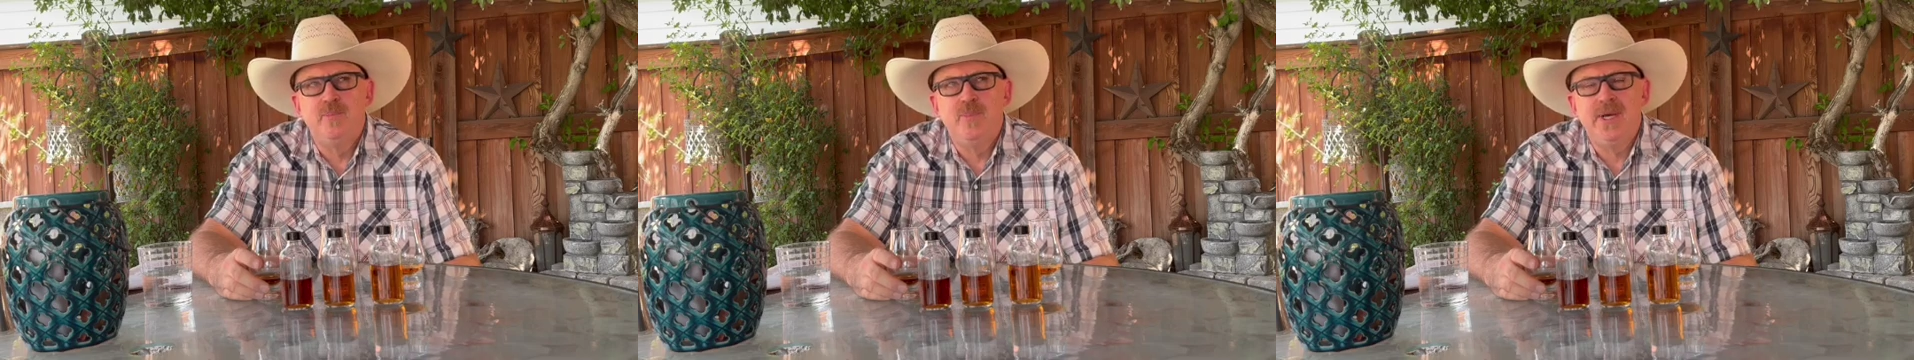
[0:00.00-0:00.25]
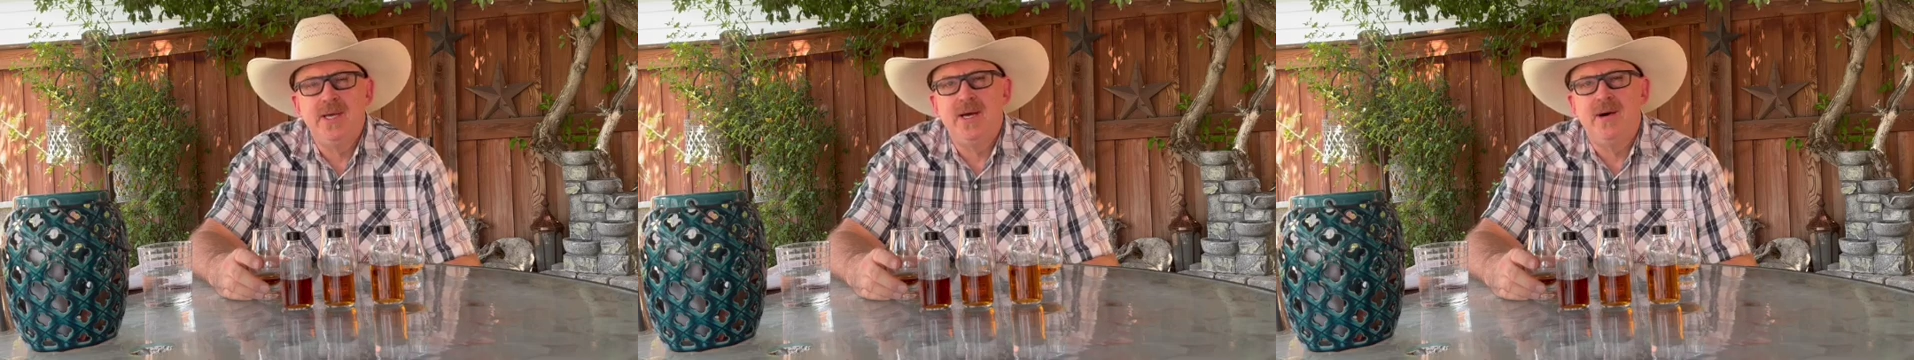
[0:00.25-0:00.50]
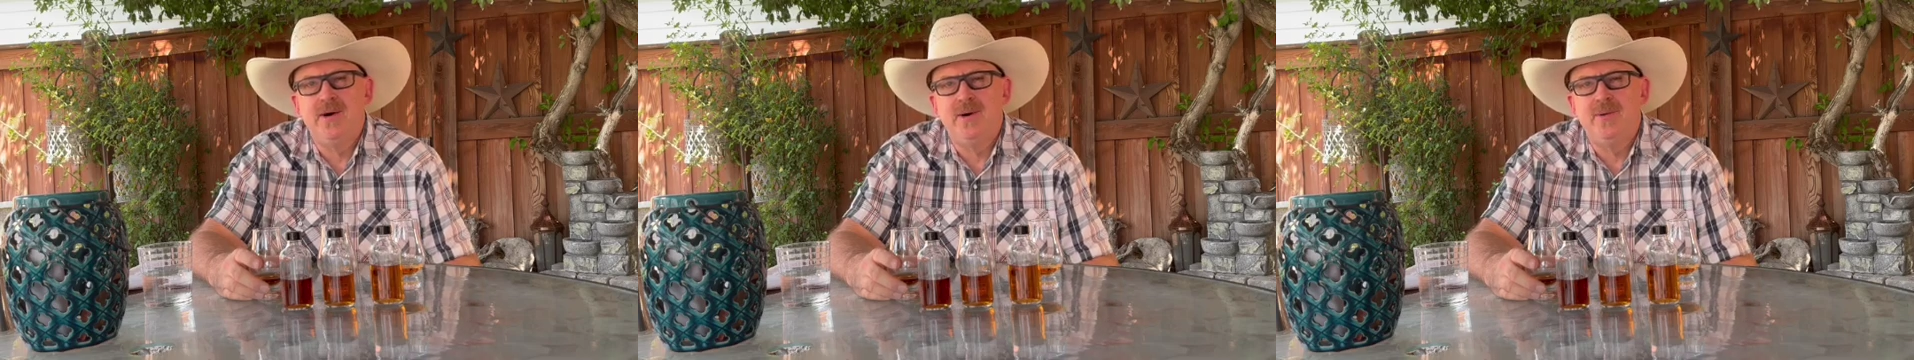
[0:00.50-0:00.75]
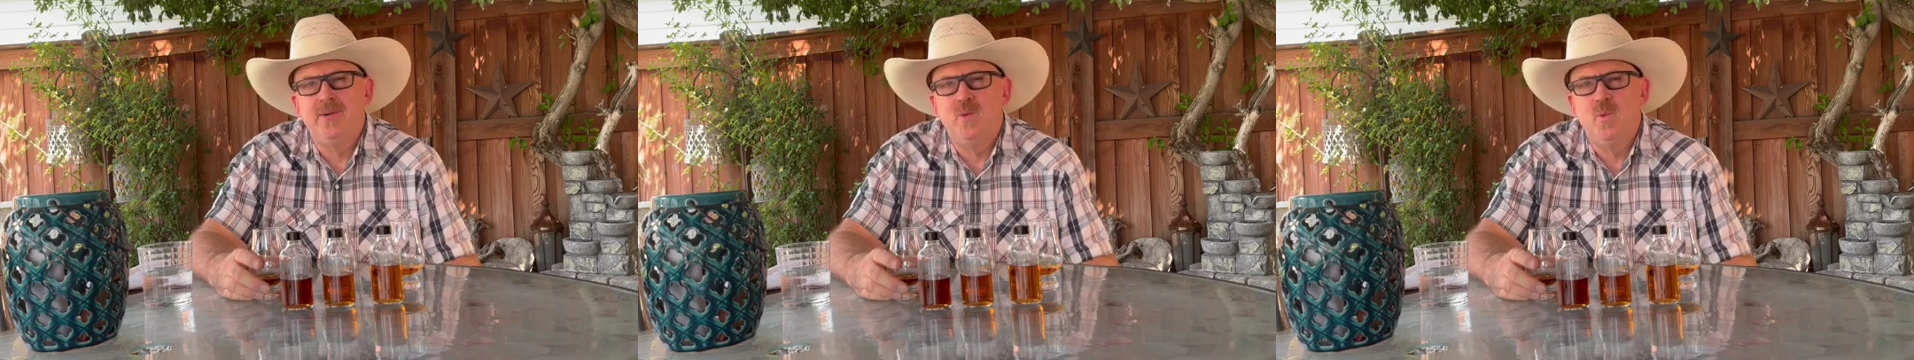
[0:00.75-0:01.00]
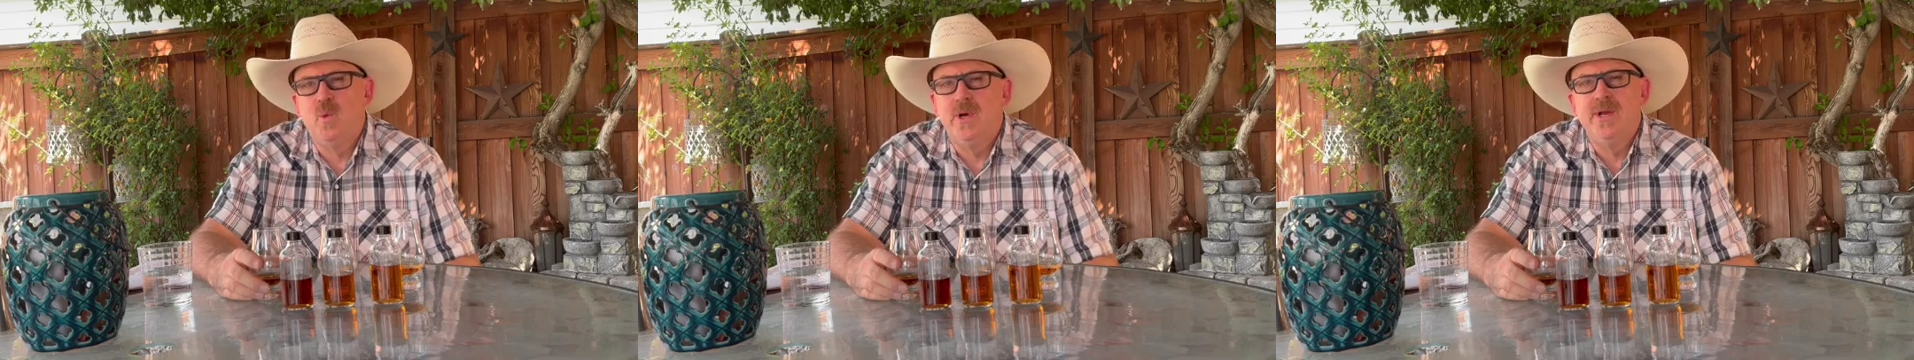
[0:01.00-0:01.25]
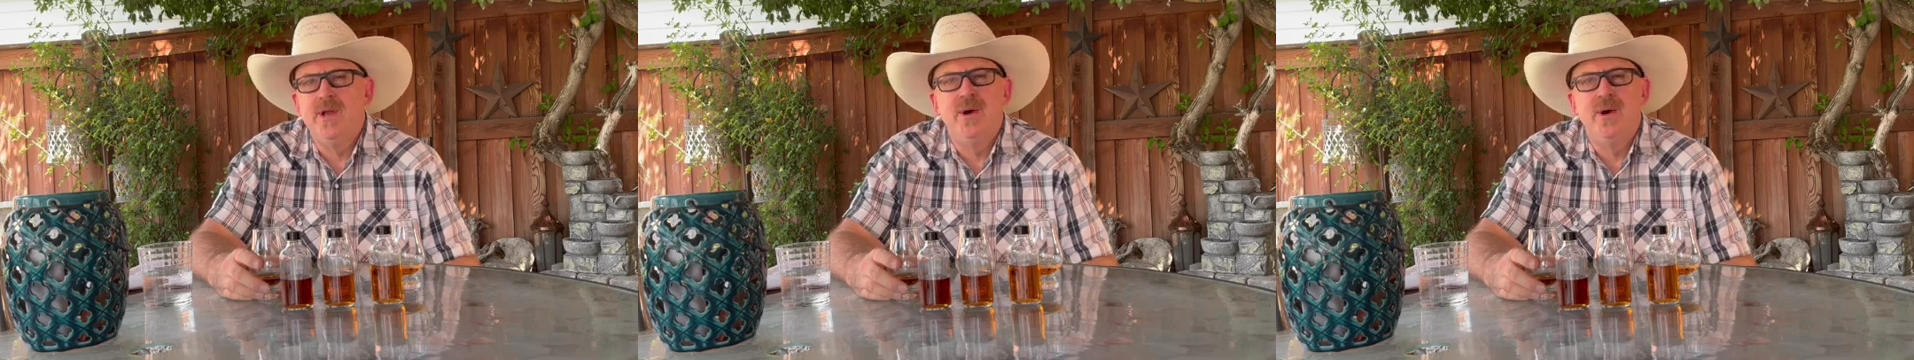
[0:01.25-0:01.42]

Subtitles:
pick out one